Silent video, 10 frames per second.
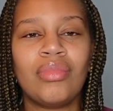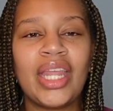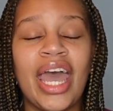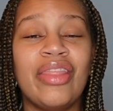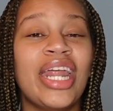
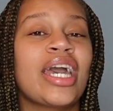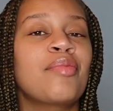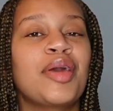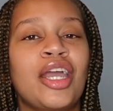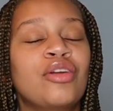And then I
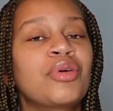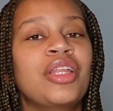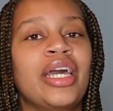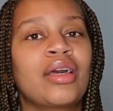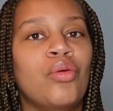got paired with
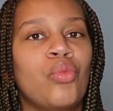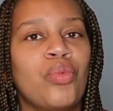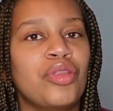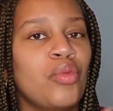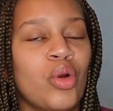like
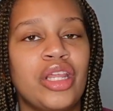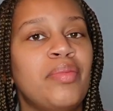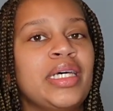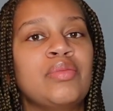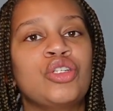one of the
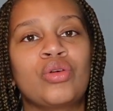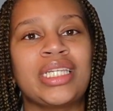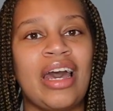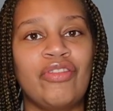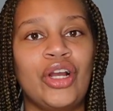best mentors
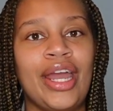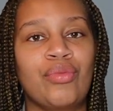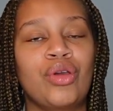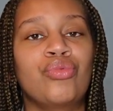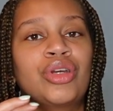ever, and
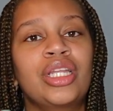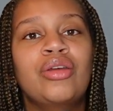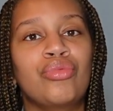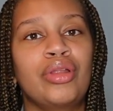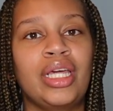we
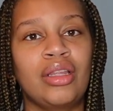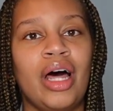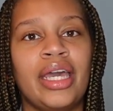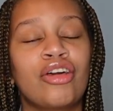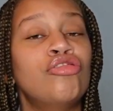really
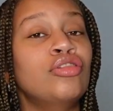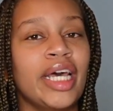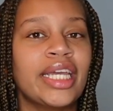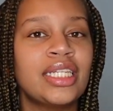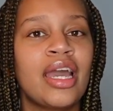like
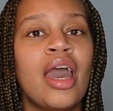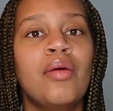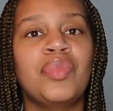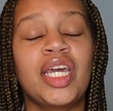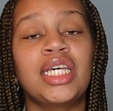clicked
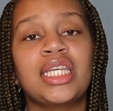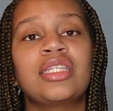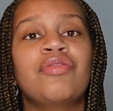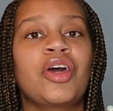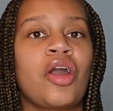in a sense
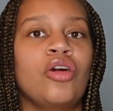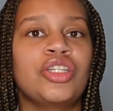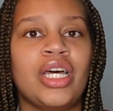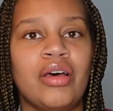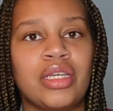of like our styles.